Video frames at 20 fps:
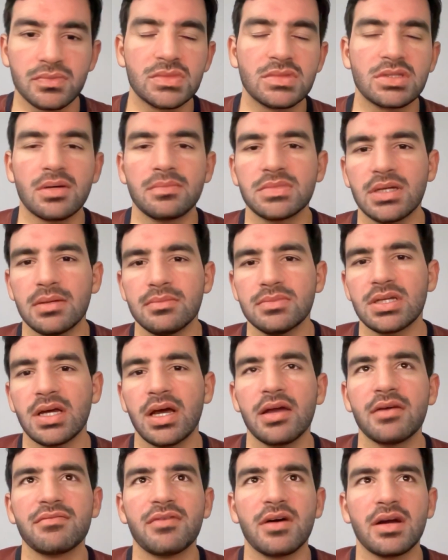sometimes
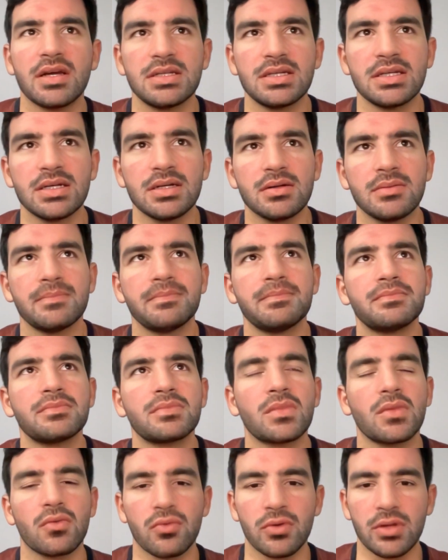I find it
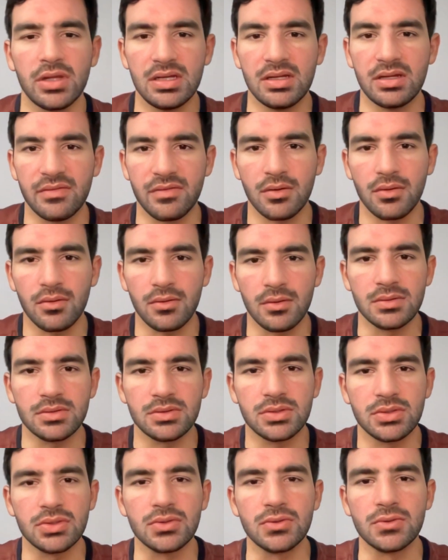really difficult
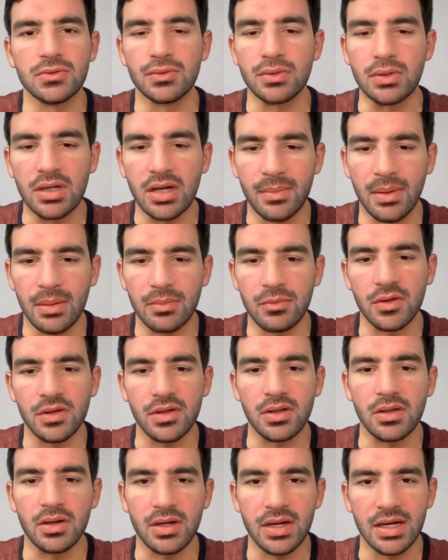to come up
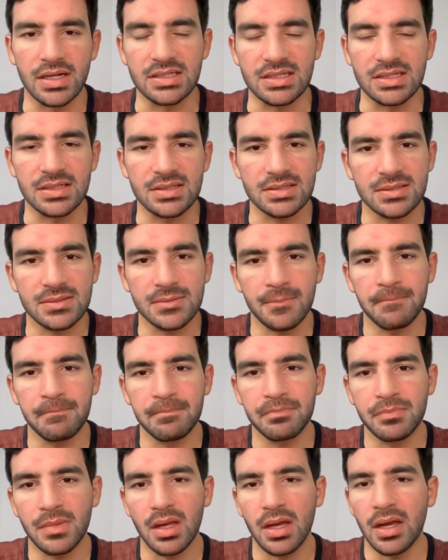with good ideas.
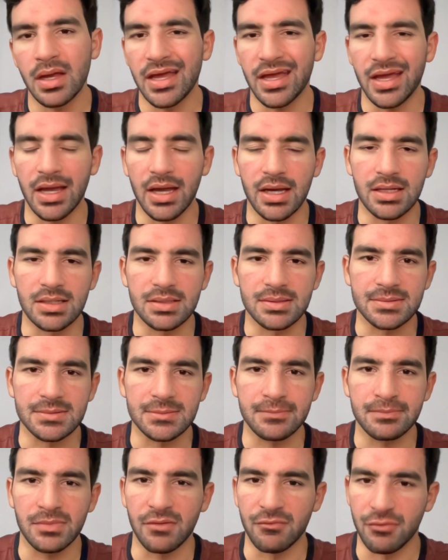And
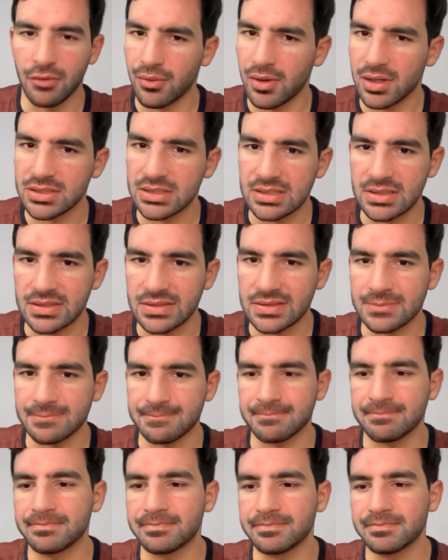if you're watching this,
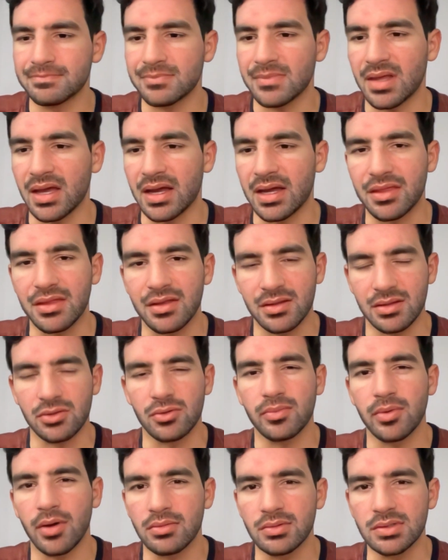I think you
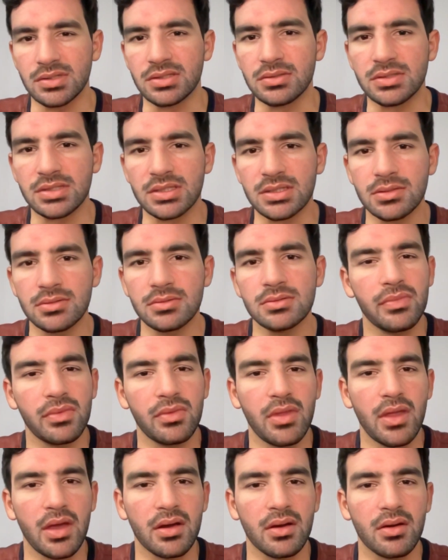probably do too.
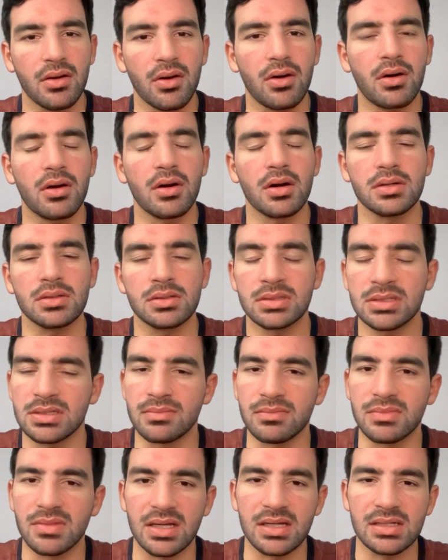There are
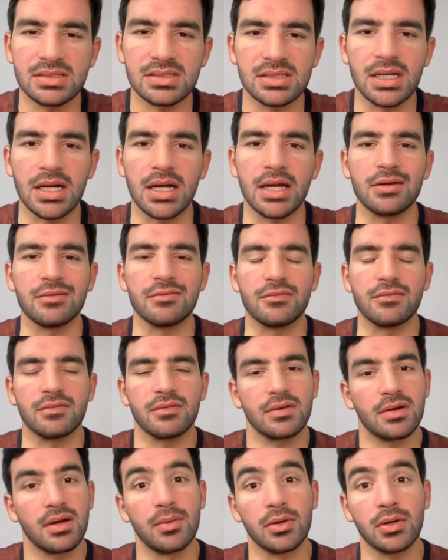some things that I've
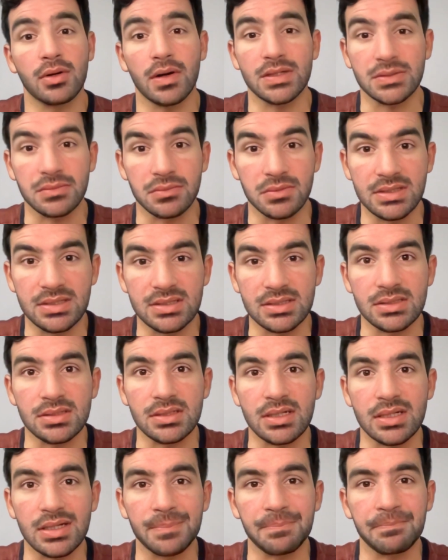come across
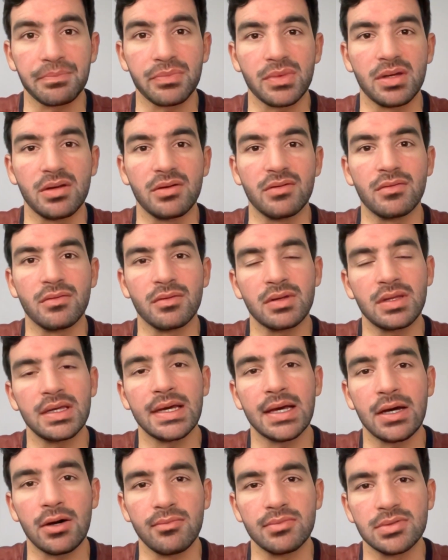recently that have really
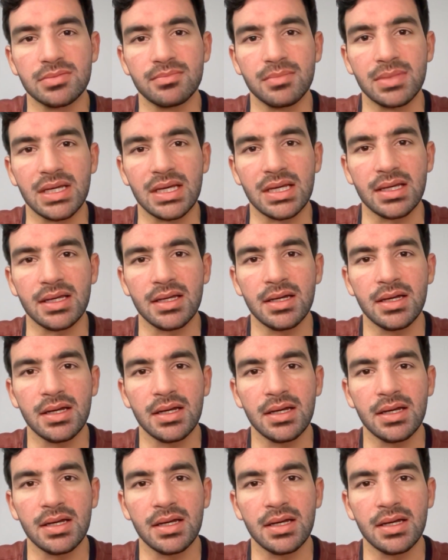helped me